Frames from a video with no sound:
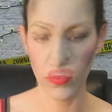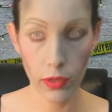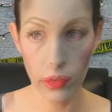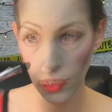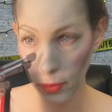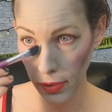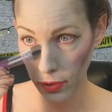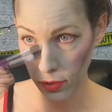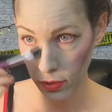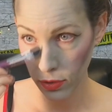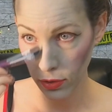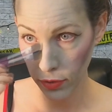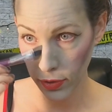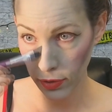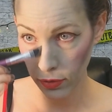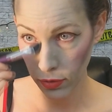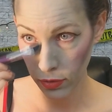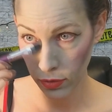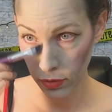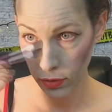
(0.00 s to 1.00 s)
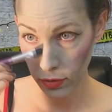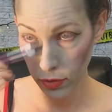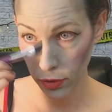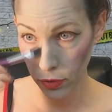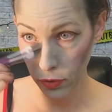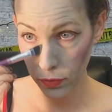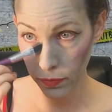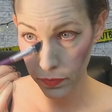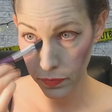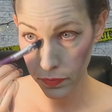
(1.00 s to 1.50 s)
and slowly build them
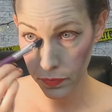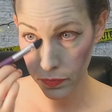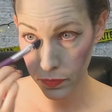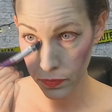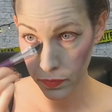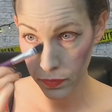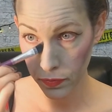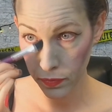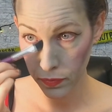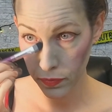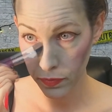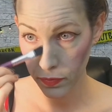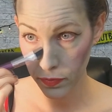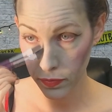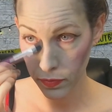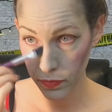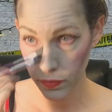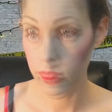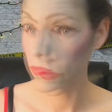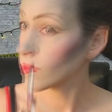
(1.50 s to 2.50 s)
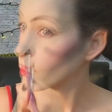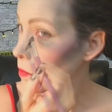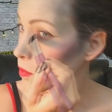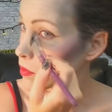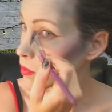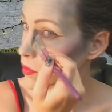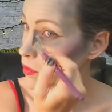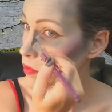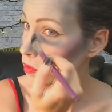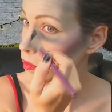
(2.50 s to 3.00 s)
up, because
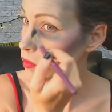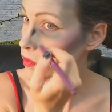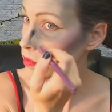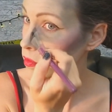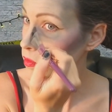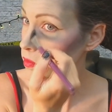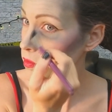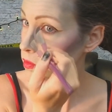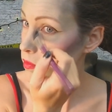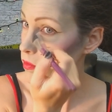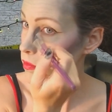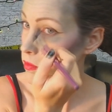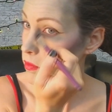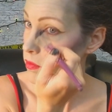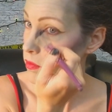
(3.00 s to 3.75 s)
then it gives you